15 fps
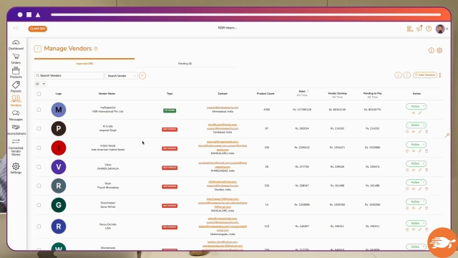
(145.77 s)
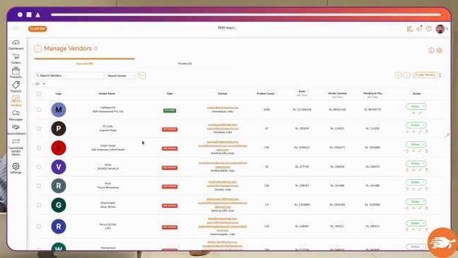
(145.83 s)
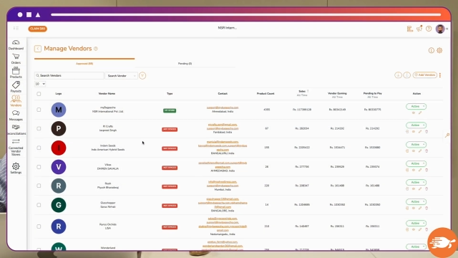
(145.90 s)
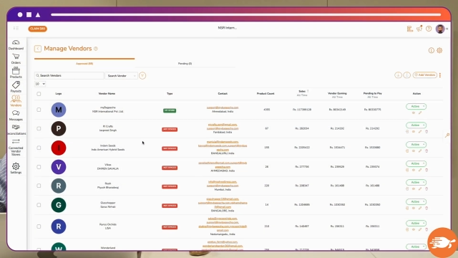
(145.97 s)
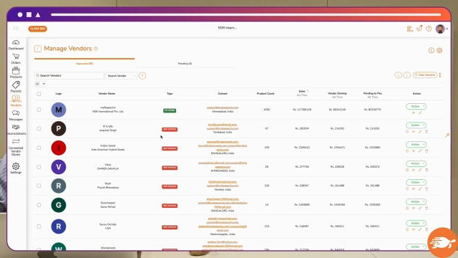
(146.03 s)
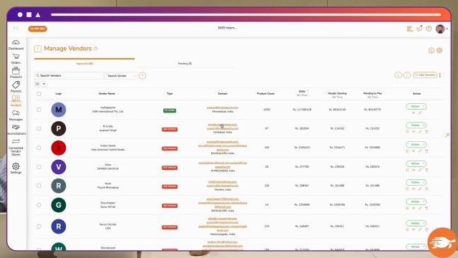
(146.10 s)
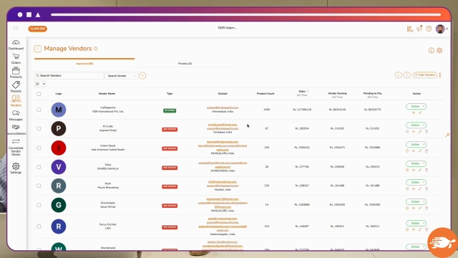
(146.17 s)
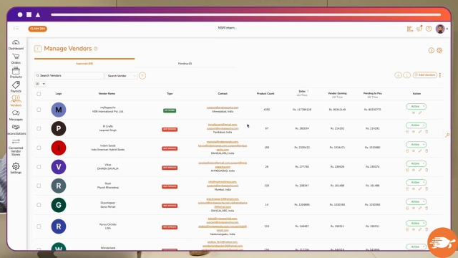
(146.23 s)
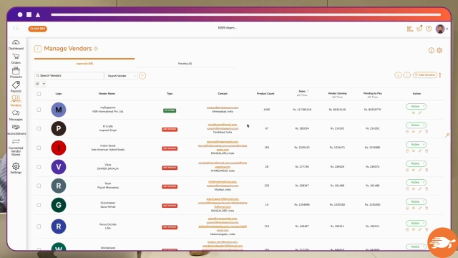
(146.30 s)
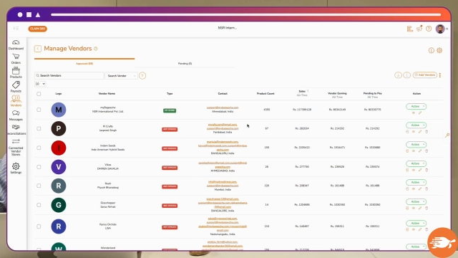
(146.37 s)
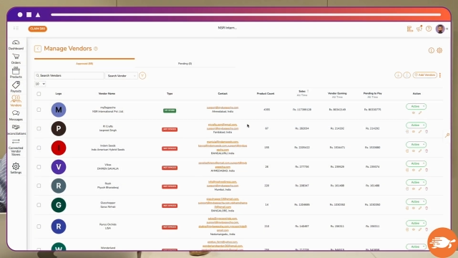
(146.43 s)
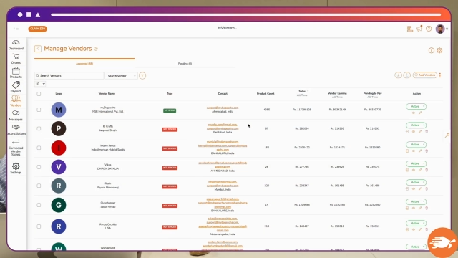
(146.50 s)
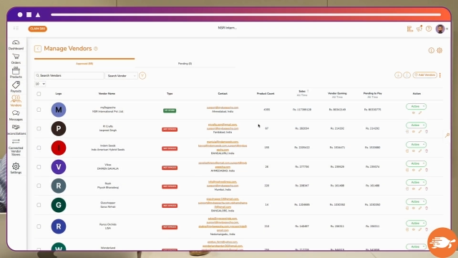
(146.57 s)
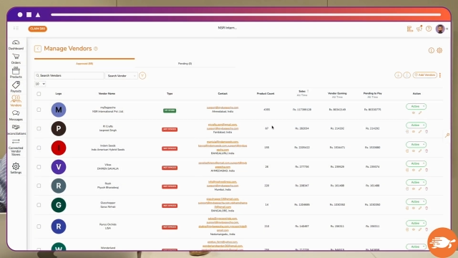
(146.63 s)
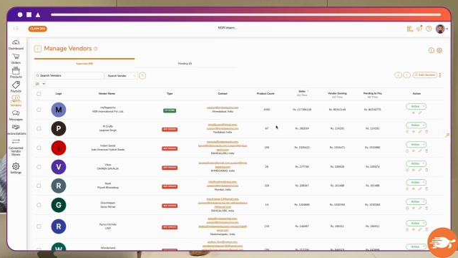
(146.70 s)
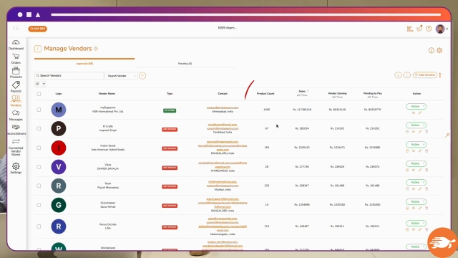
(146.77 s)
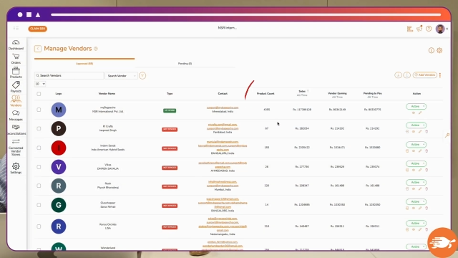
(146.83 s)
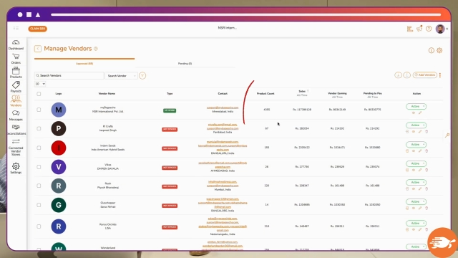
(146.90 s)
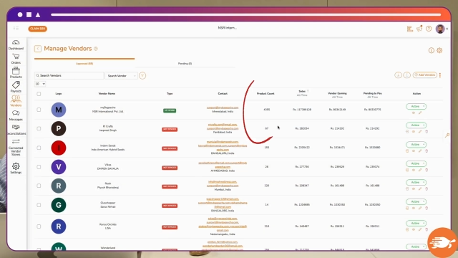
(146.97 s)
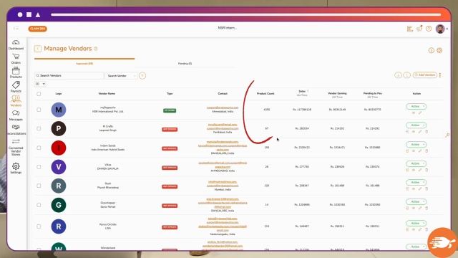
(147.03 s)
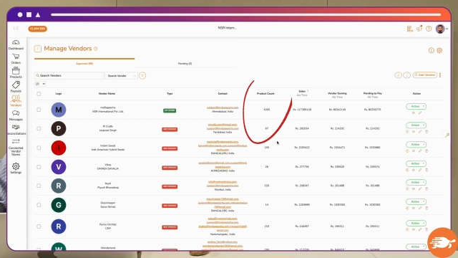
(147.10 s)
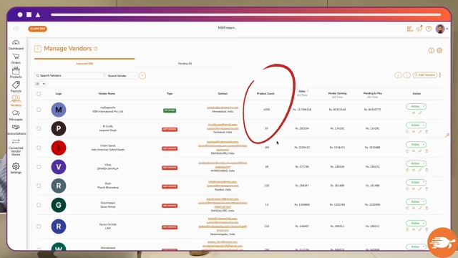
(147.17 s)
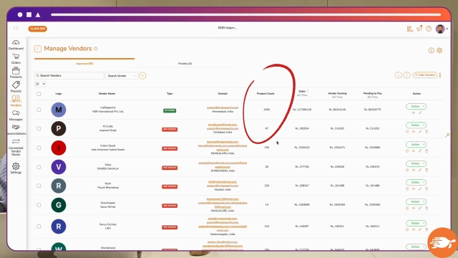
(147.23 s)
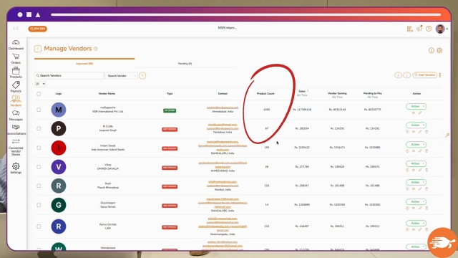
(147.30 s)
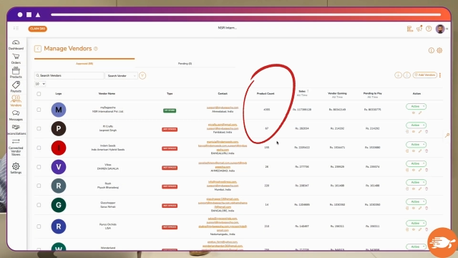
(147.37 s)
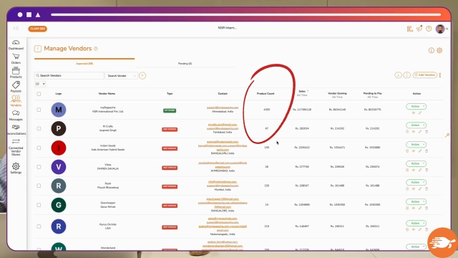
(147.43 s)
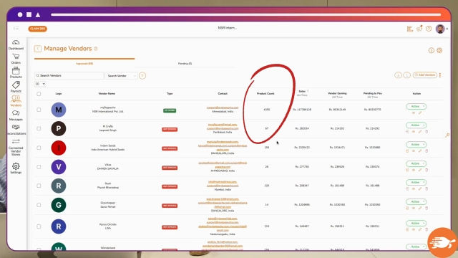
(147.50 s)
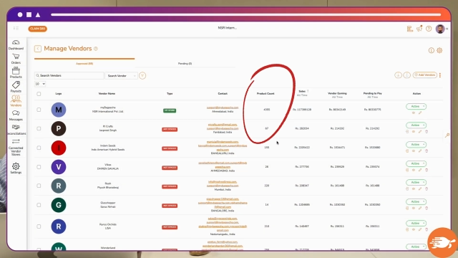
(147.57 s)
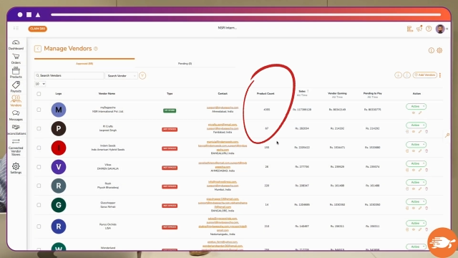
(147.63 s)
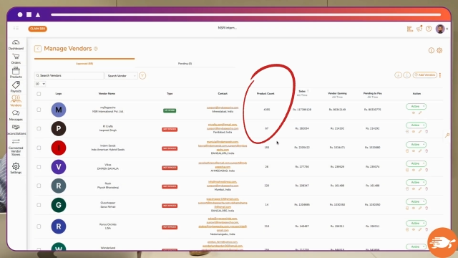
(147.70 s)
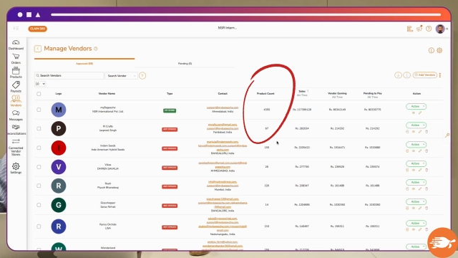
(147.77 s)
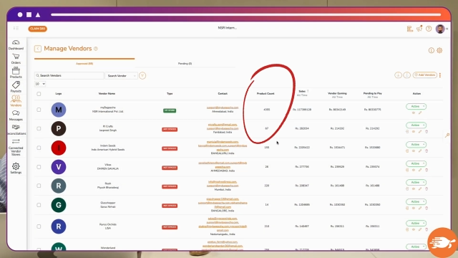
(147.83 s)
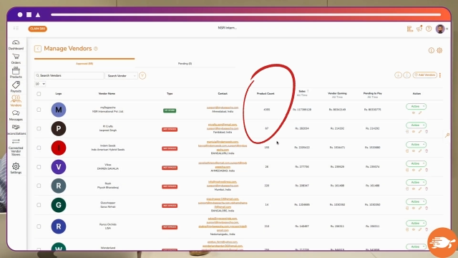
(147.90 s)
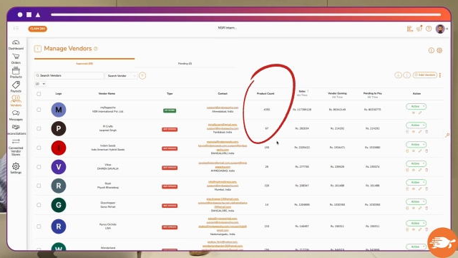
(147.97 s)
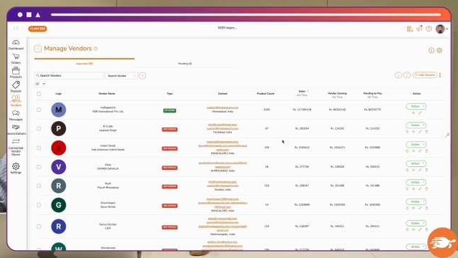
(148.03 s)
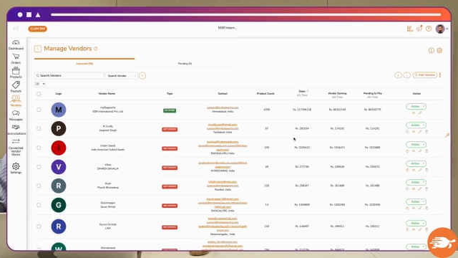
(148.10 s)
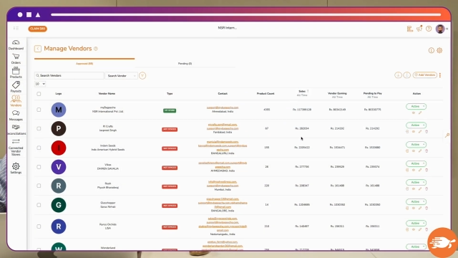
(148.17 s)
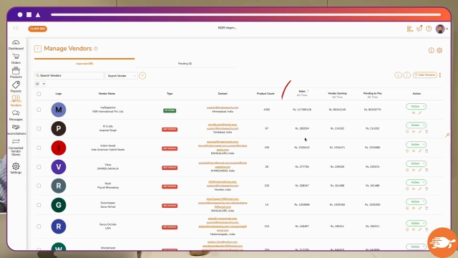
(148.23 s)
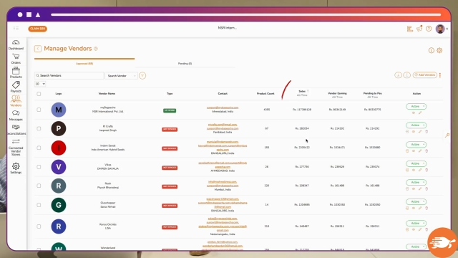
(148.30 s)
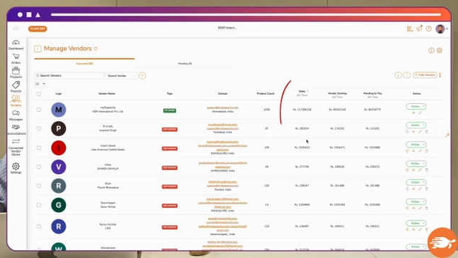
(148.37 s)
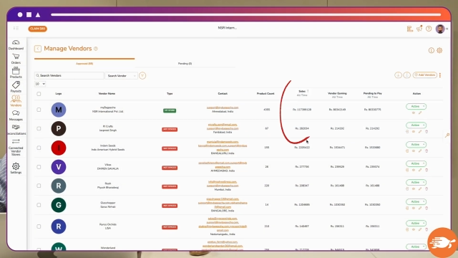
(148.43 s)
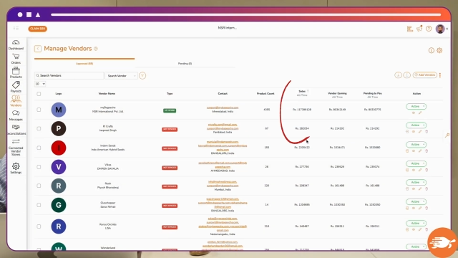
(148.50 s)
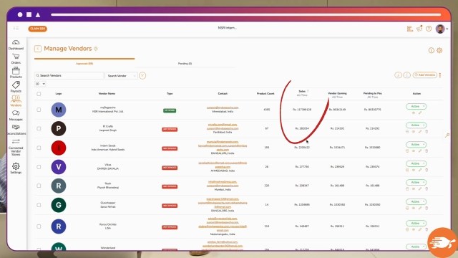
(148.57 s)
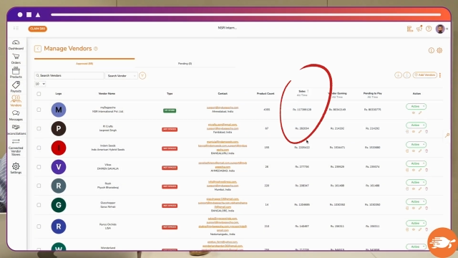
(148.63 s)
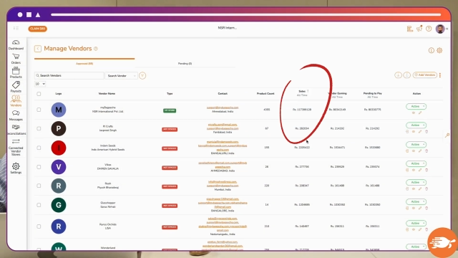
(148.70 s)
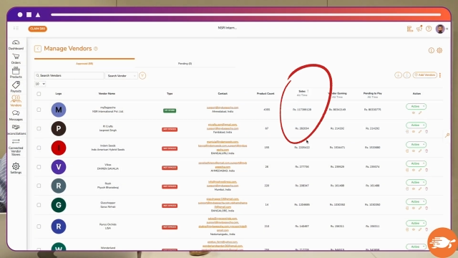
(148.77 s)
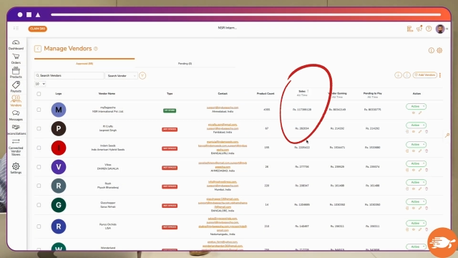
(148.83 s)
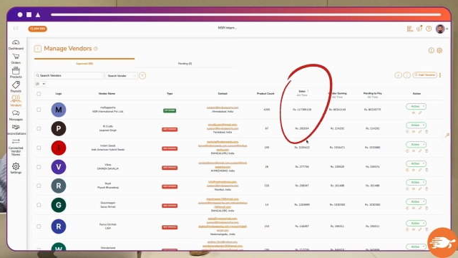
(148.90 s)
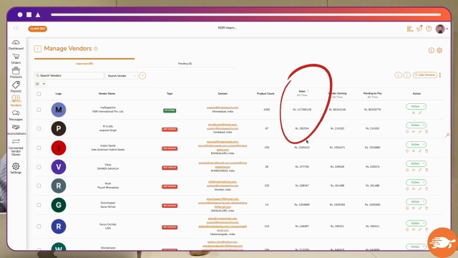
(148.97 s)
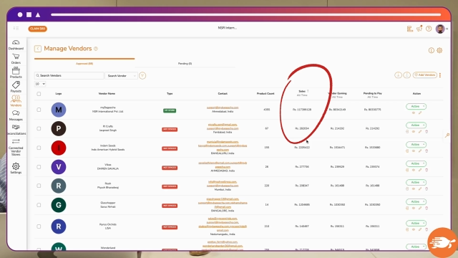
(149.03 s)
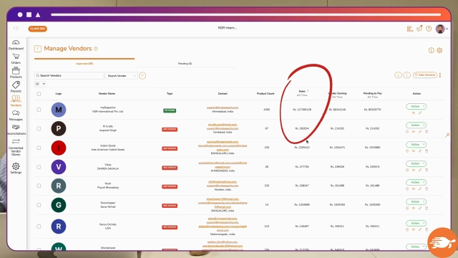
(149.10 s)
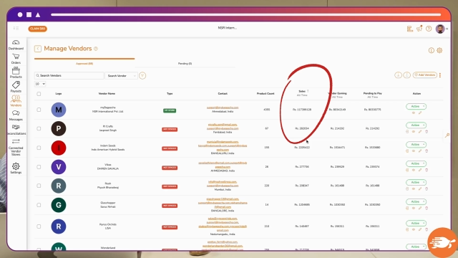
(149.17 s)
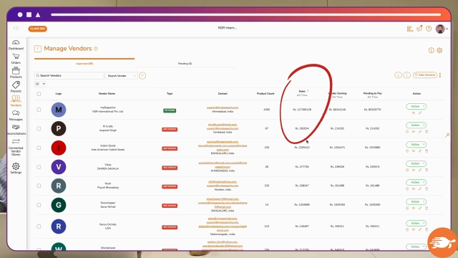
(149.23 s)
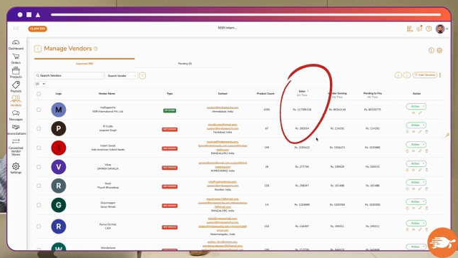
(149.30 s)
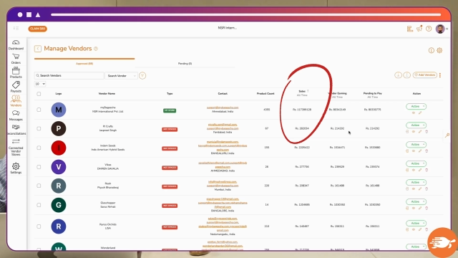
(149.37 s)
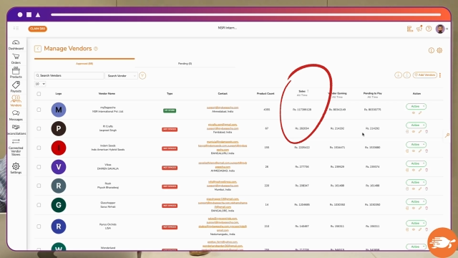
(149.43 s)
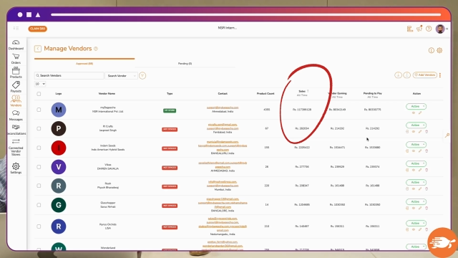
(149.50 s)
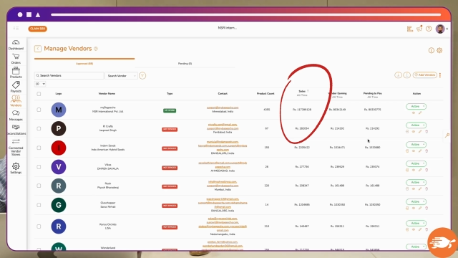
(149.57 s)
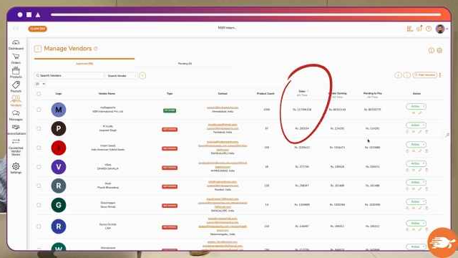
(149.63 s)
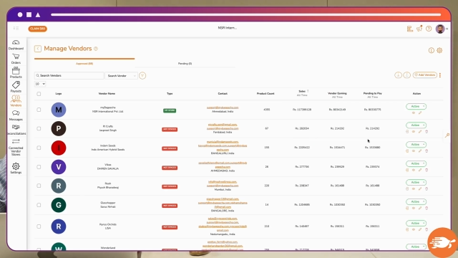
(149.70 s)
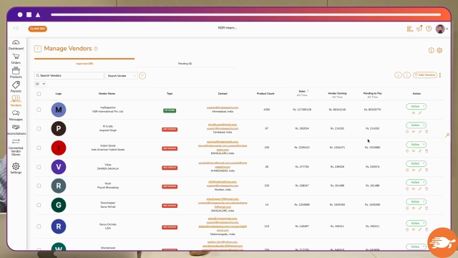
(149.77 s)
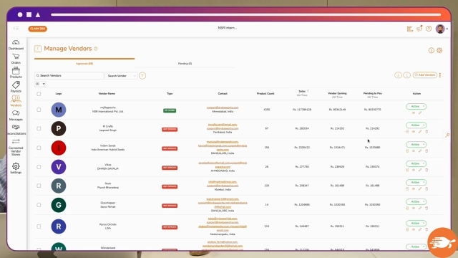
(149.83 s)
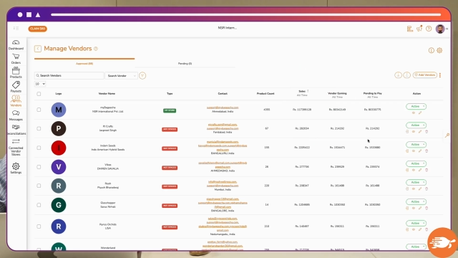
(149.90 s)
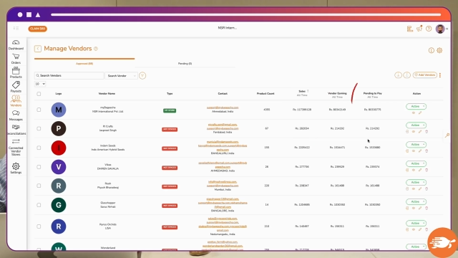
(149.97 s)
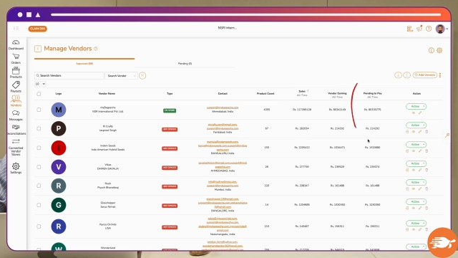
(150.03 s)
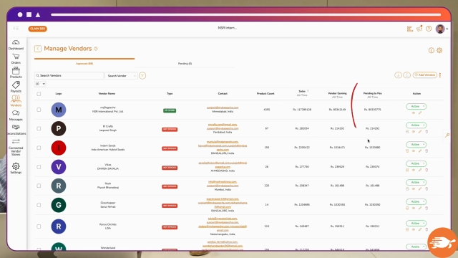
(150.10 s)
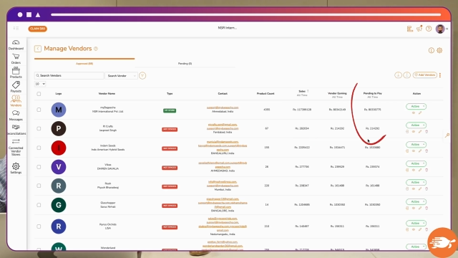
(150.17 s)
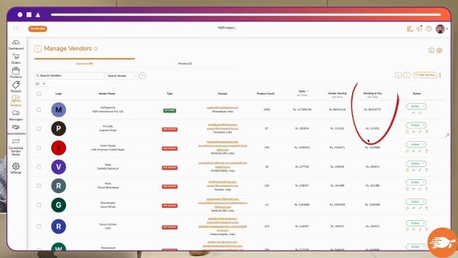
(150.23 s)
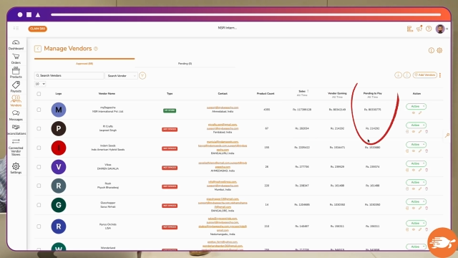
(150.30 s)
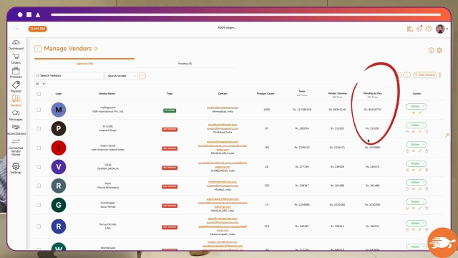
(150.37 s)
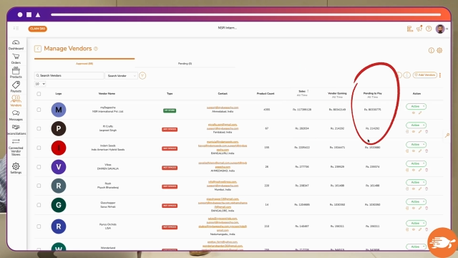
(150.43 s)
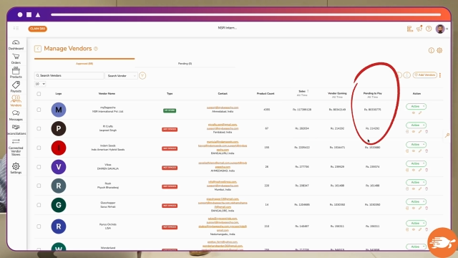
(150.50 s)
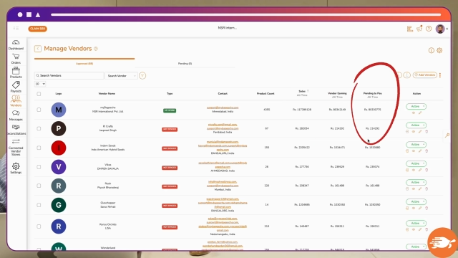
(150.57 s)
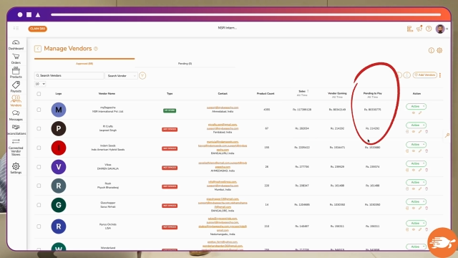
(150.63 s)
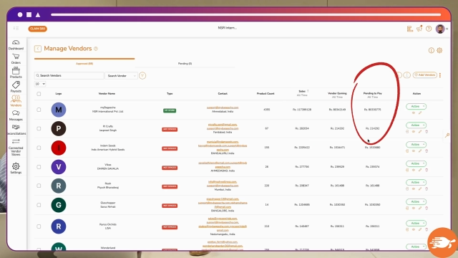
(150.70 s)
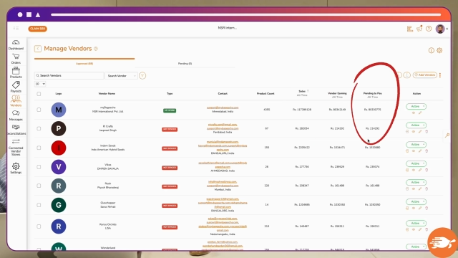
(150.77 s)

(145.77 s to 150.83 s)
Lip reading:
[unreadable: no face in view]